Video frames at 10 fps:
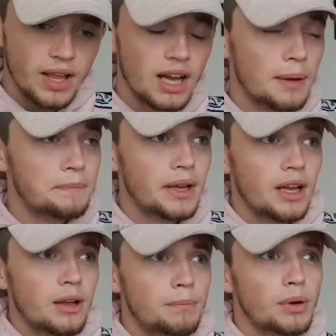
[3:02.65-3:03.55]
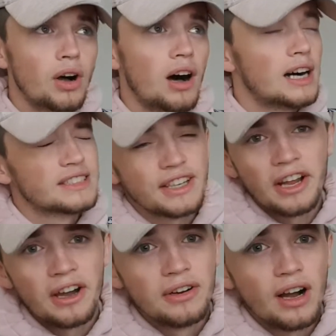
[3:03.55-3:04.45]
But I don't
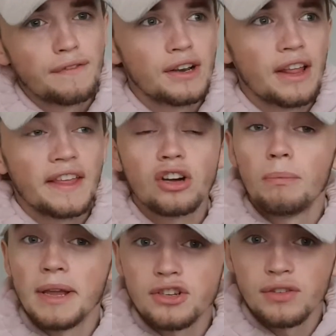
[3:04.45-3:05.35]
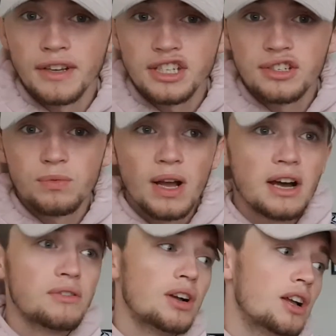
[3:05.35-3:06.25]
know. I feel like they got Mitrovic as
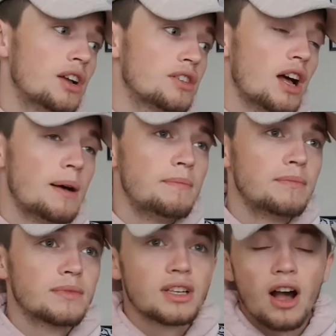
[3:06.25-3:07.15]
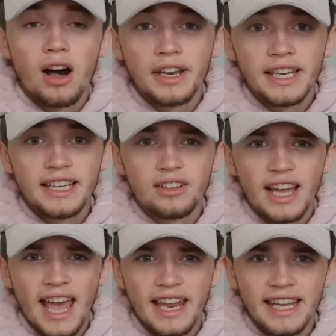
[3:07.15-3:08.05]
well. Kearney,
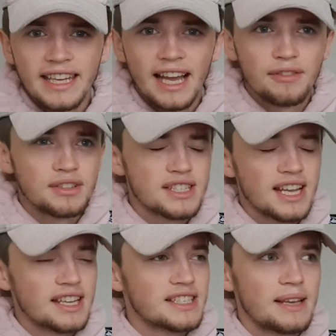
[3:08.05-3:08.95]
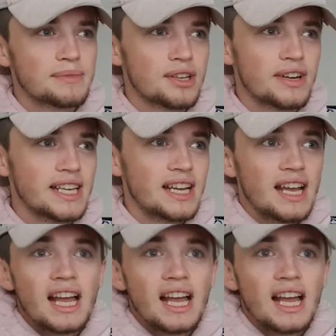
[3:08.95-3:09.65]
however you want to say his name, sorry.